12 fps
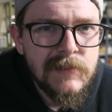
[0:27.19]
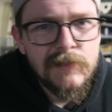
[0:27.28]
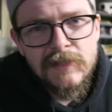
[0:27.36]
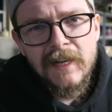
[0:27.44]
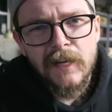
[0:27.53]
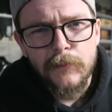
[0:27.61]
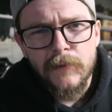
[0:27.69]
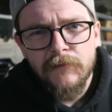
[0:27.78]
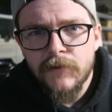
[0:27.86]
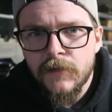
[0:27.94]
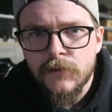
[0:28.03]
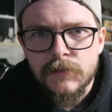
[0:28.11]
There's not gonna be a
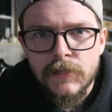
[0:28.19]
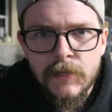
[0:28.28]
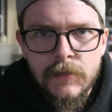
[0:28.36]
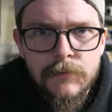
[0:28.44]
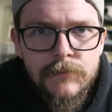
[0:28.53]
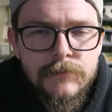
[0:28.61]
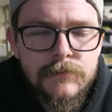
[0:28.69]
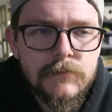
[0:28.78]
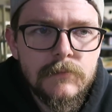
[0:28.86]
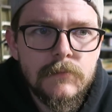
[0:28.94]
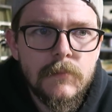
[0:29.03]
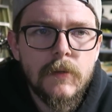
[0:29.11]
video today.
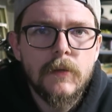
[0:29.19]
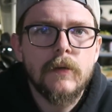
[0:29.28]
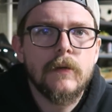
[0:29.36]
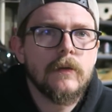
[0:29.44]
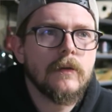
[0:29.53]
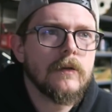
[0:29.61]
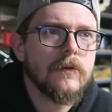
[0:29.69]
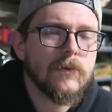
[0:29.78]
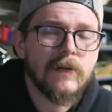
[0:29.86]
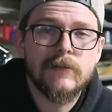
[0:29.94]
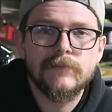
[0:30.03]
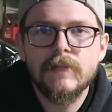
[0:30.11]

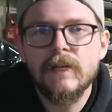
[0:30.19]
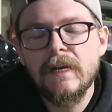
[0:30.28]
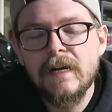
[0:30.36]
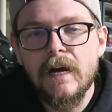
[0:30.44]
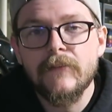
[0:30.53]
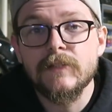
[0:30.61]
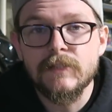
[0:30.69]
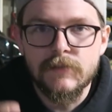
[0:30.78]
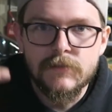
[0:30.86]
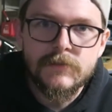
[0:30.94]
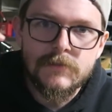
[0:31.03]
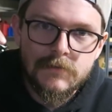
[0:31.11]
Well, obviously
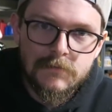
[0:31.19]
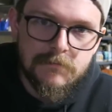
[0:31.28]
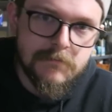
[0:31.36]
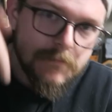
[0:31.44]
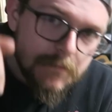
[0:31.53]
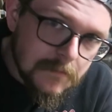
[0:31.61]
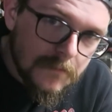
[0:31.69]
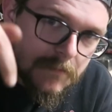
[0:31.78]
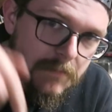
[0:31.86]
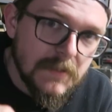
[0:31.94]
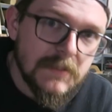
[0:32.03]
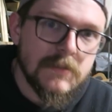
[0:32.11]
there's
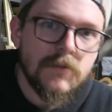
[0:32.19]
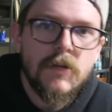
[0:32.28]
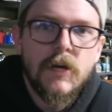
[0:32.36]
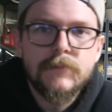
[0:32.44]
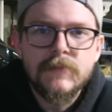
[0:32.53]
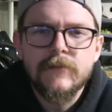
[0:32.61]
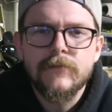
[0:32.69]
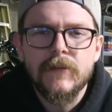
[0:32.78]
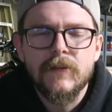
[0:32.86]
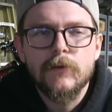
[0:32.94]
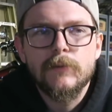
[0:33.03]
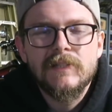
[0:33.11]
this little update
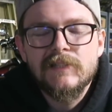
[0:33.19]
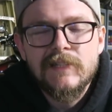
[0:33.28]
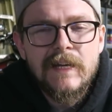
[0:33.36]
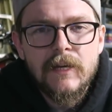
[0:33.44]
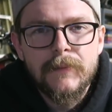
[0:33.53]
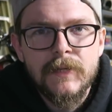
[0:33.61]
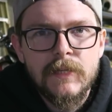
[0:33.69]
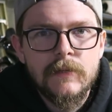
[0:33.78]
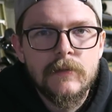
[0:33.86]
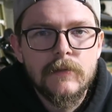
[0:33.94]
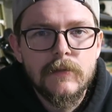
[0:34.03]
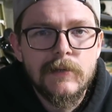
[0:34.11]
video, but there's not gonna
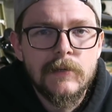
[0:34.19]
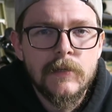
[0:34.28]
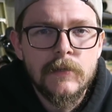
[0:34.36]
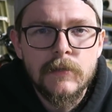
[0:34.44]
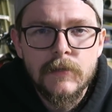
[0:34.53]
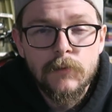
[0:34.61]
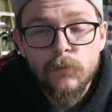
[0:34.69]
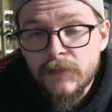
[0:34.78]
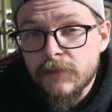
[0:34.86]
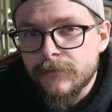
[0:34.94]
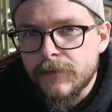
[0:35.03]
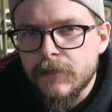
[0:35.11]
be a
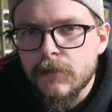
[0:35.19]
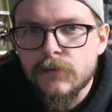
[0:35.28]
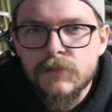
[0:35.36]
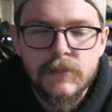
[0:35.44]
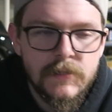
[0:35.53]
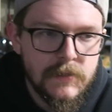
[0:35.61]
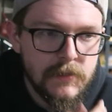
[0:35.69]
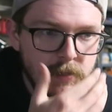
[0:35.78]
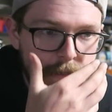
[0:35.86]
real video today.